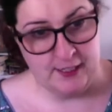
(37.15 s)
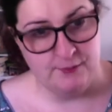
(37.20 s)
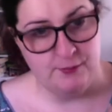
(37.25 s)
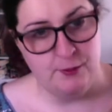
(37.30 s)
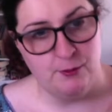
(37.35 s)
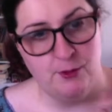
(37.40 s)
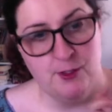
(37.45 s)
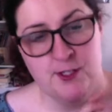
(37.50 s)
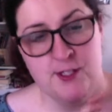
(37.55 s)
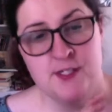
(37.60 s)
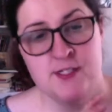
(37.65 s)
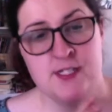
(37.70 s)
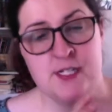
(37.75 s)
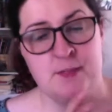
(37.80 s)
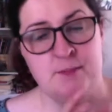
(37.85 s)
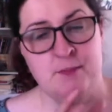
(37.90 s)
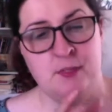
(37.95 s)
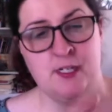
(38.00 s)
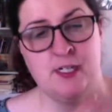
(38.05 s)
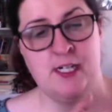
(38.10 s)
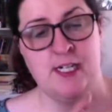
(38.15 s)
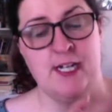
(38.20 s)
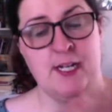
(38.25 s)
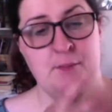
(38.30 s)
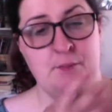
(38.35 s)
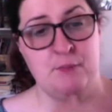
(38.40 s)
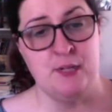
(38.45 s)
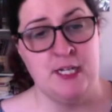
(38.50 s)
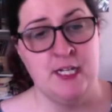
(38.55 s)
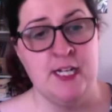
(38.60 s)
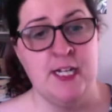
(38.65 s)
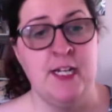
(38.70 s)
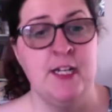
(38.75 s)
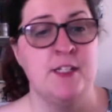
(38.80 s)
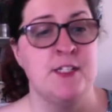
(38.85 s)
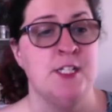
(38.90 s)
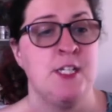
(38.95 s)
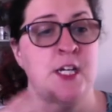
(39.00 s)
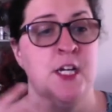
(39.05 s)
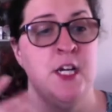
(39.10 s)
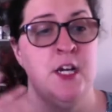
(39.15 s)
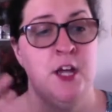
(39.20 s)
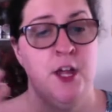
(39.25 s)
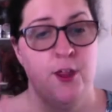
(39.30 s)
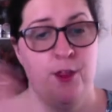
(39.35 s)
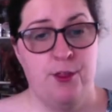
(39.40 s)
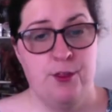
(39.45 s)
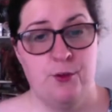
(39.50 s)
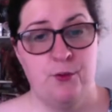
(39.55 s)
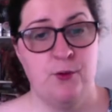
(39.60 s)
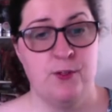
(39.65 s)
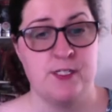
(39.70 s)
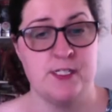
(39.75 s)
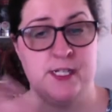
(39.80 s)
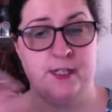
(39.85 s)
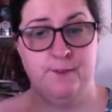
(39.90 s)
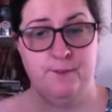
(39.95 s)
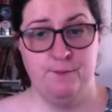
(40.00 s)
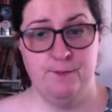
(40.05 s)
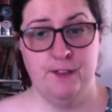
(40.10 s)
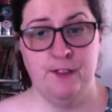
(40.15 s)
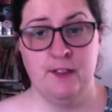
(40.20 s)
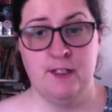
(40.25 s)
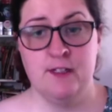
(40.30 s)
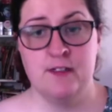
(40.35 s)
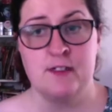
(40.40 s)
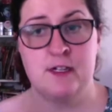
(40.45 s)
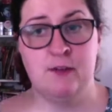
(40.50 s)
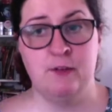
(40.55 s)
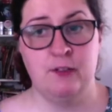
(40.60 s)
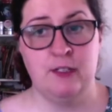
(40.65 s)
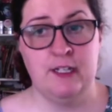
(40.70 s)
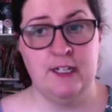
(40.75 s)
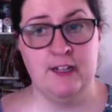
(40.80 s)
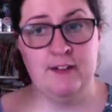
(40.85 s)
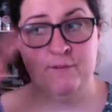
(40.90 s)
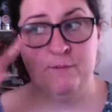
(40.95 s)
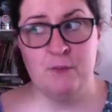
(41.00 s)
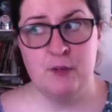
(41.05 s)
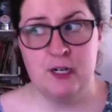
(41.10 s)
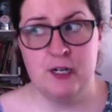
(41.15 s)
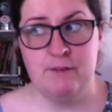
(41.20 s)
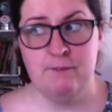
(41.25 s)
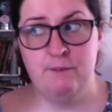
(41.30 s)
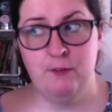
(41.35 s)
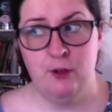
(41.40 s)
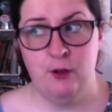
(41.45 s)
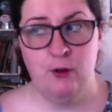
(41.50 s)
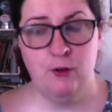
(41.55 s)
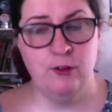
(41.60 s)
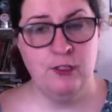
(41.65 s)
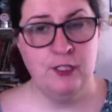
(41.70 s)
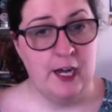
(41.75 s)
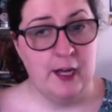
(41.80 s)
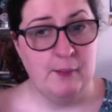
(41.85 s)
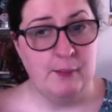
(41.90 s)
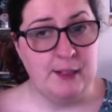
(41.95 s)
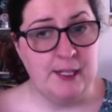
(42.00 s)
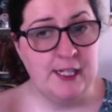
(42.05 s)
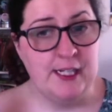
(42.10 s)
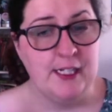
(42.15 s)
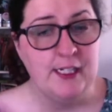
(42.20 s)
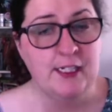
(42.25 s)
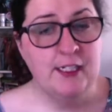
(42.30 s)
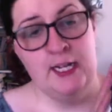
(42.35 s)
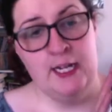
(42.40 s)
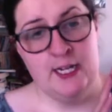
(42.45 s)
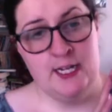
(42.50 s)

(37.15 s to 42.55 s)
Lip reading: If you want to see my immediate thoughts and feelings, I will leave my vlog up here.